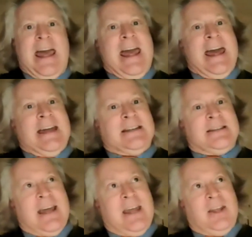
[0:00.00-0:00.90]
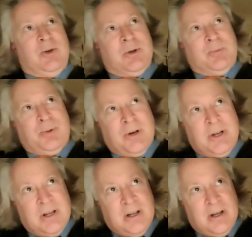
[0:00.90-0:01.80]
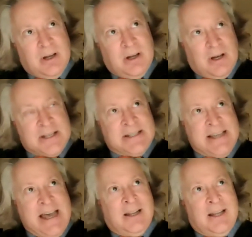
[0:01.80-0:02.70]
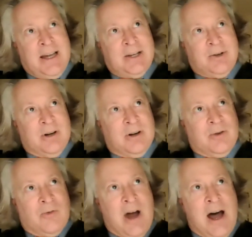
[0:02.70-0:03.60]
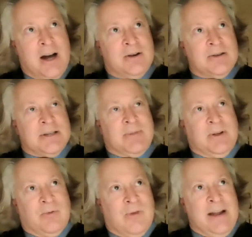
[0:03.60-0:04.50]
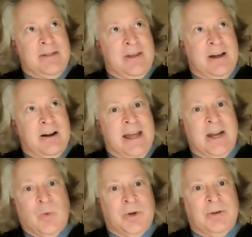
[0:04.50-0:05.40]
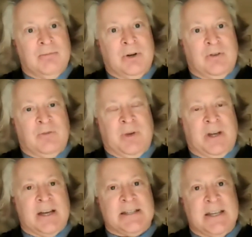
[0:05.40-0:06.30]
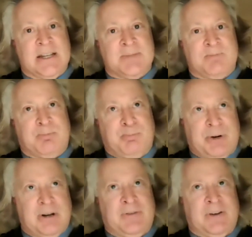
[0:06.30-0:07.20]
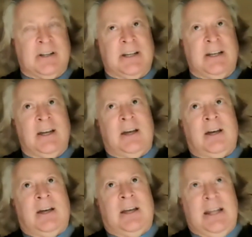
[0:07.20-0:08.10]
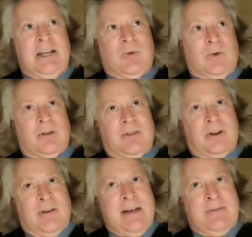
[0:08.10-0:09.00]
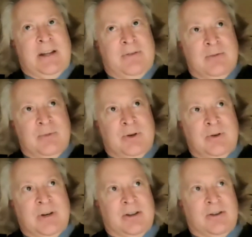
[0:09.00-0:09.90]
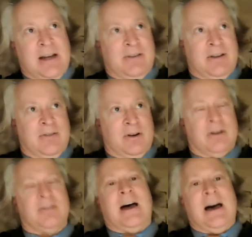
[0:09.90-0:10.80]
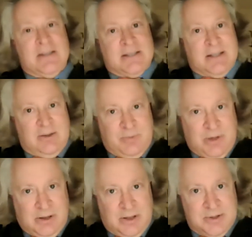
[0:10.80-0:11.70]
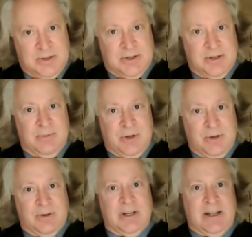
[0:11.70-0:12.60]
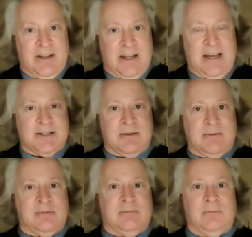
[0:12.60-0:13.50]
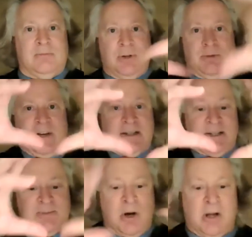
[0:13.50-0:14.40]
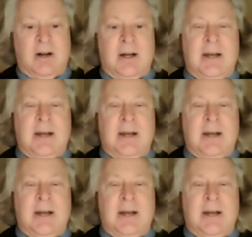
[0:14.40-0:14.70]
And you could put a satellite or a rock or something right there and it wouldn't move because it is perfectly equal, the gravity of the moon and the gravity of the Earth. Obviously, it would be closer to the moon in the case of the moon because it's smaller.